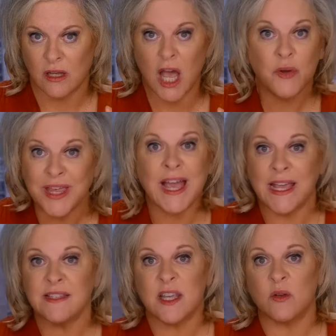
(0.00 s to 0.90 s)
Oh, yeah,
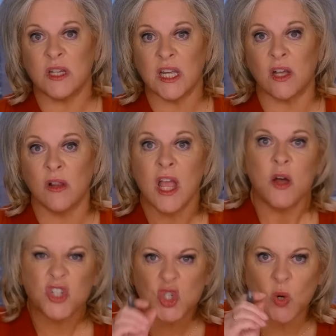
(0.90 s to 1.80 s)
he's going to hell.
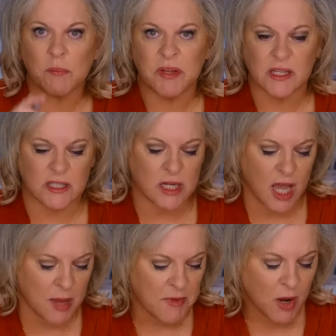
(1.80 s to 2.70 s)
Short pit
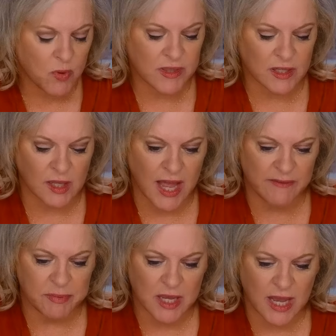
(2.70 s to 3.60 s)
stop with a
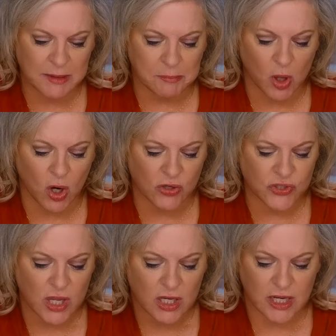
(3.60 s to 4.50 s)
life behind bars
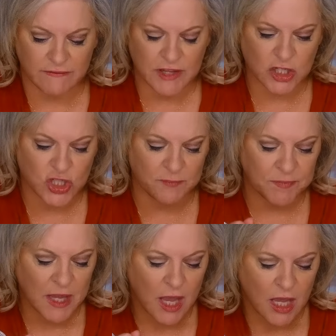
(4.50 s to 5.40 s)
conviction.
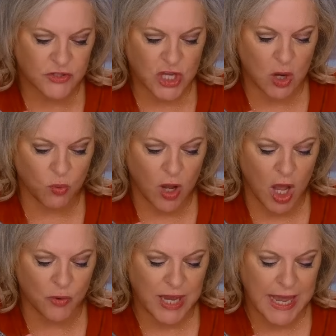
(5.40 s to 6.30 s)
So,
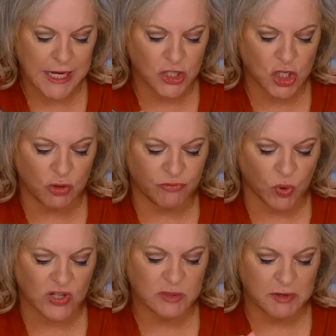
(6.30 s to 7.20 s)
okay, to
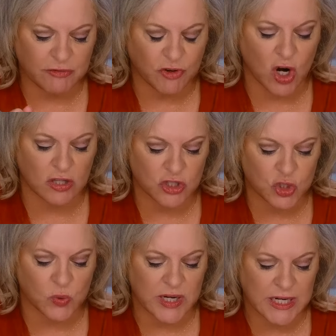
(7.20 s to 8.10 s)
Forrest McFarland
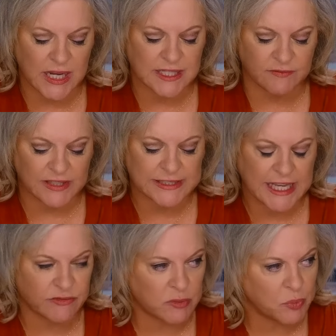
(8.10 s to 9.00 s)
joining us,
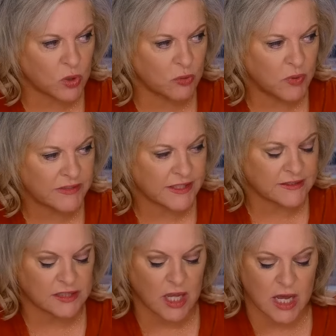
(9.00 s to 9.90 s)
investigative reporter with The
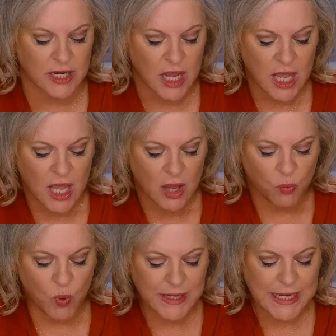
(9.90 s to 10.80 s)
Sun,
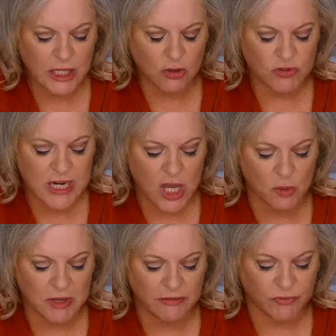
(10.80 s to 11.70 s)
what can you tell
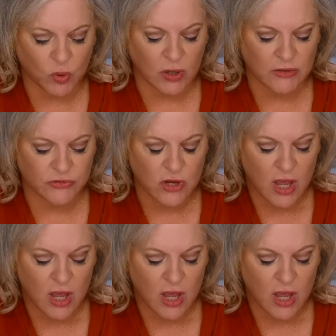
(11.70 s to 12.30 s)
me, Forrest,